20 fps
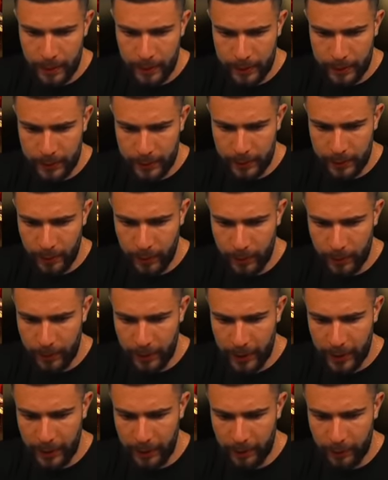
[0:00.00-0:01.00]
This is not
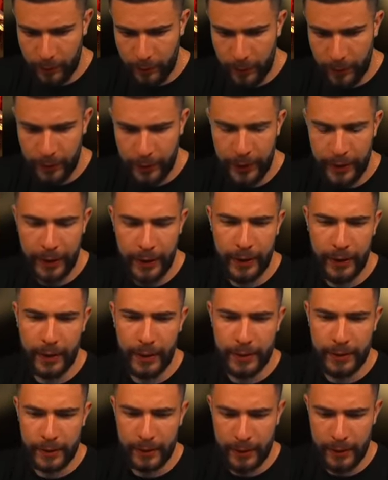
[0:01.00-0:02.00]
paying 400k,
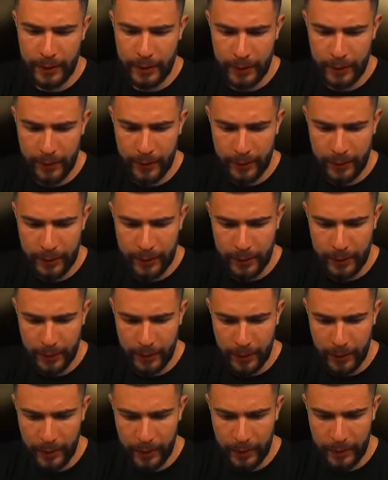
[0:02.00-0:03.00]
guys. I can guarantee you
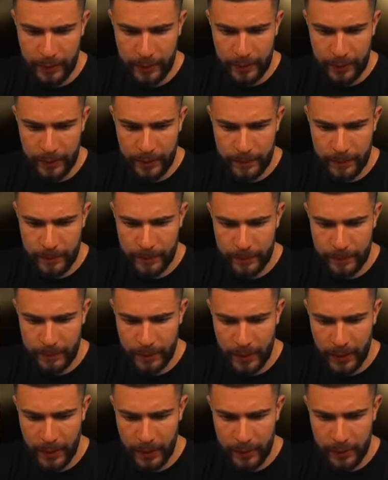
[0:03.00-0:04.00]
that.
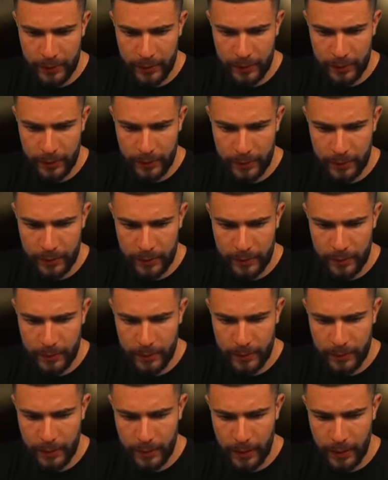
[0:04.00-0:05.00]
Yes.
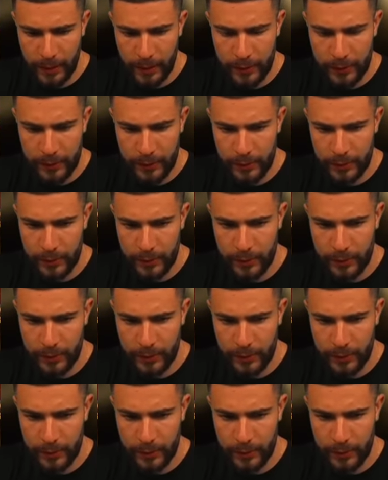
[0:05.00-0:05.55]
Yes.